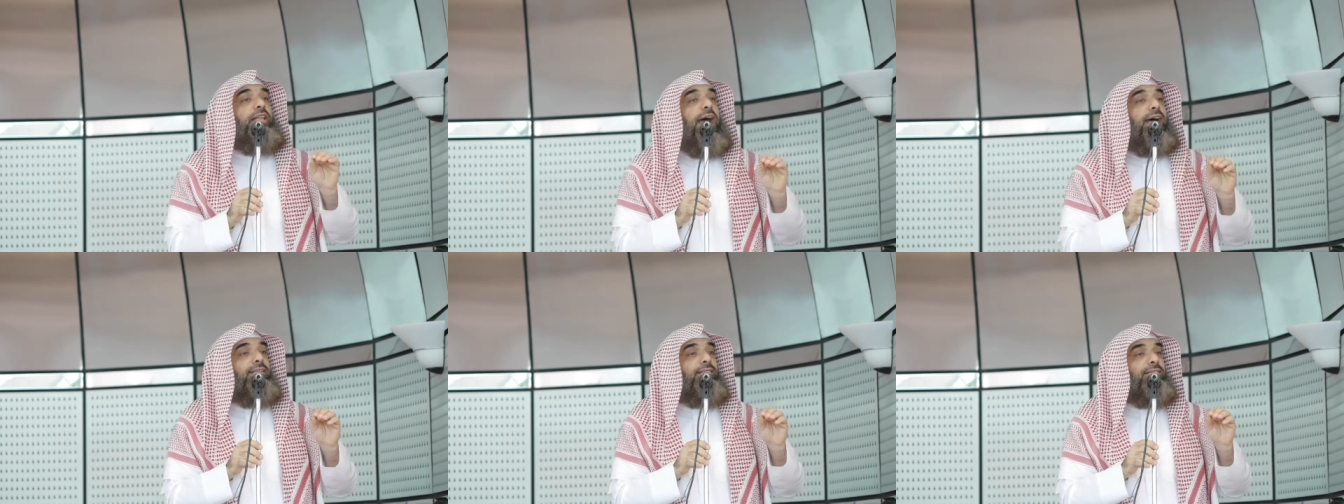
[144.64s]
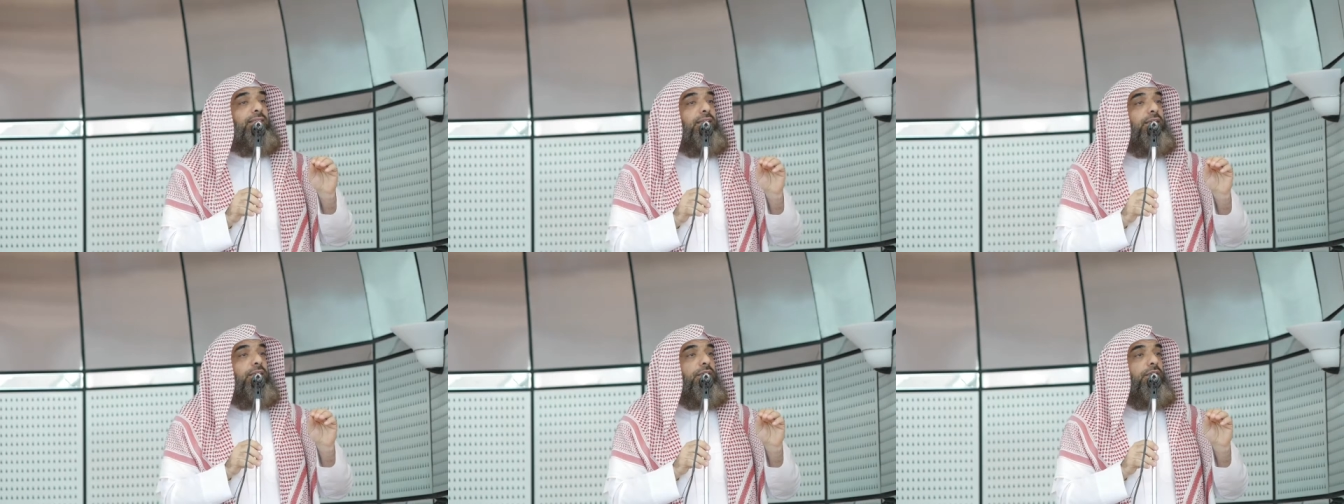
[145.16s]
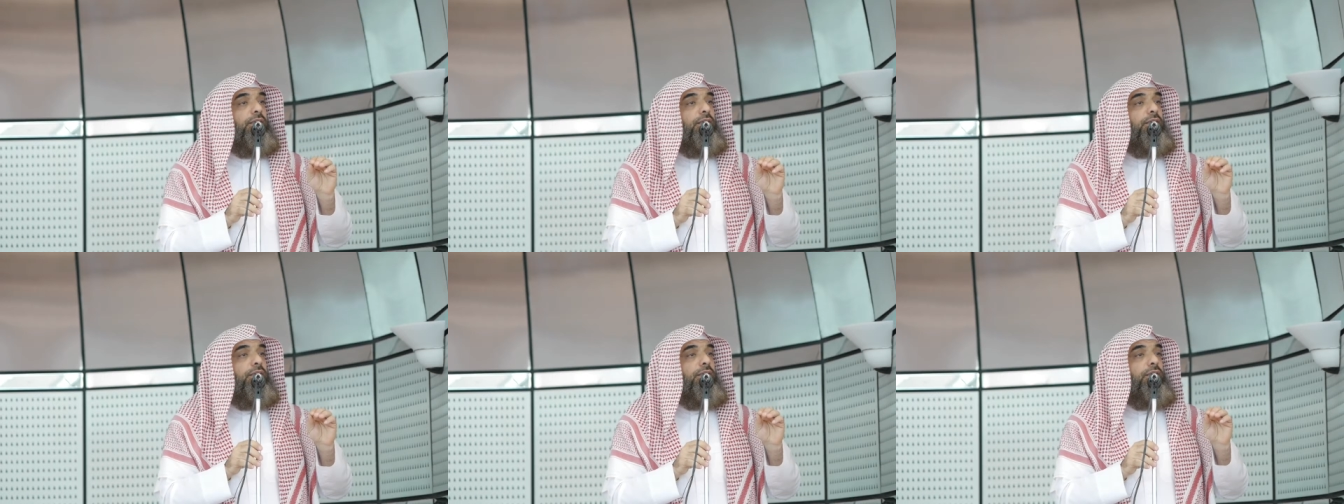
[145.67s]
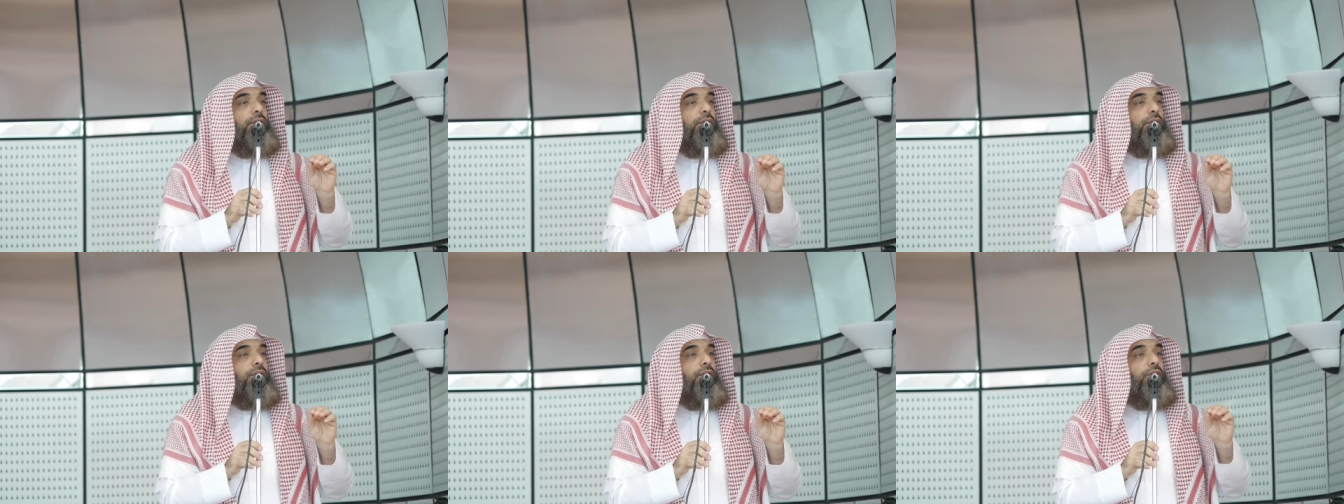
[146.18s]
that
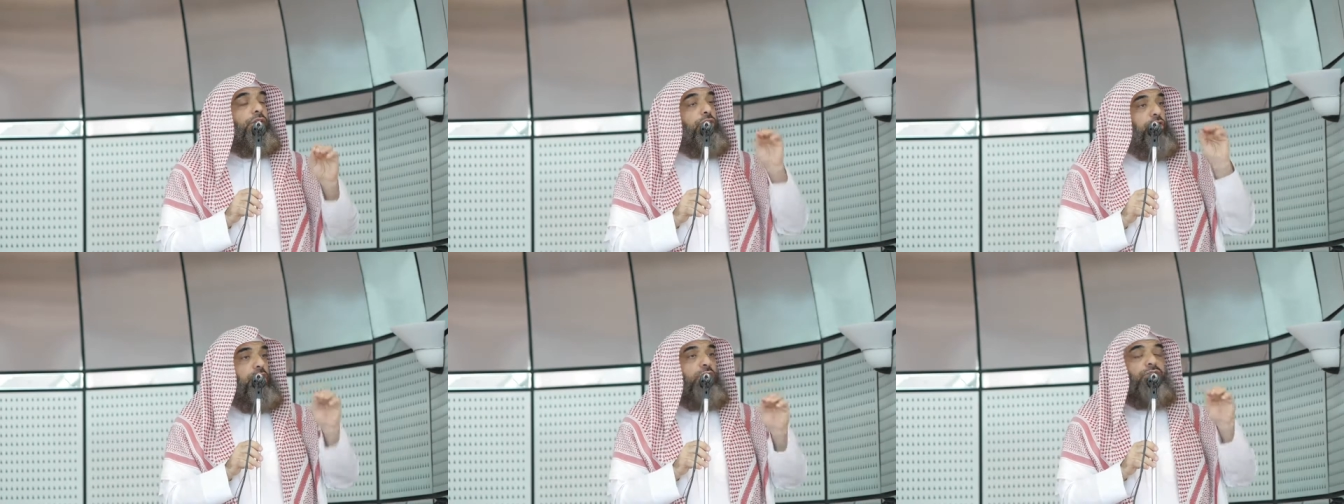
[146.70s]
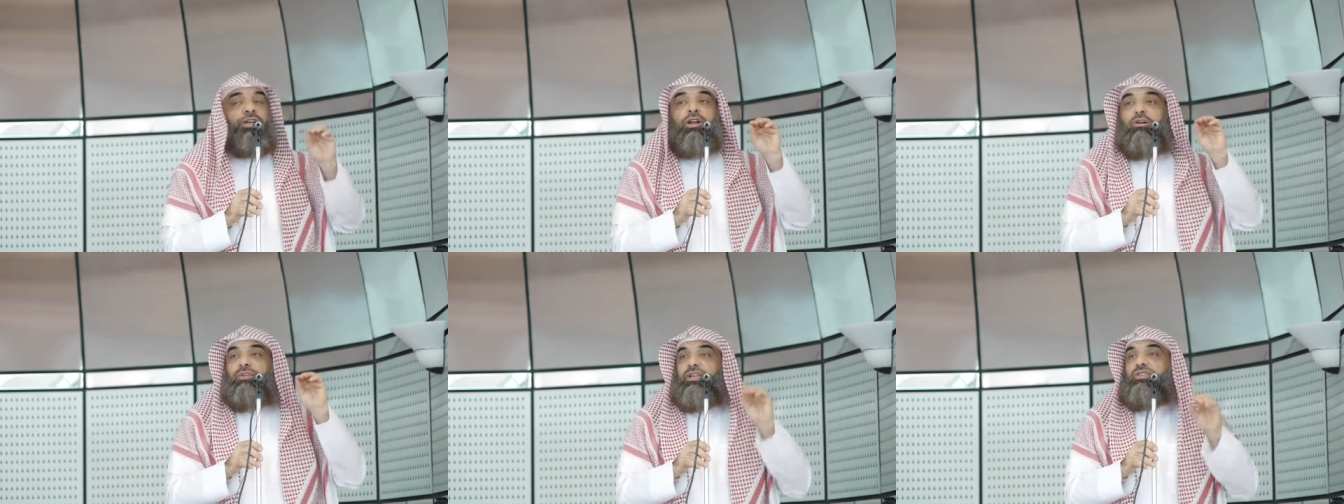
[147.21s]
the children of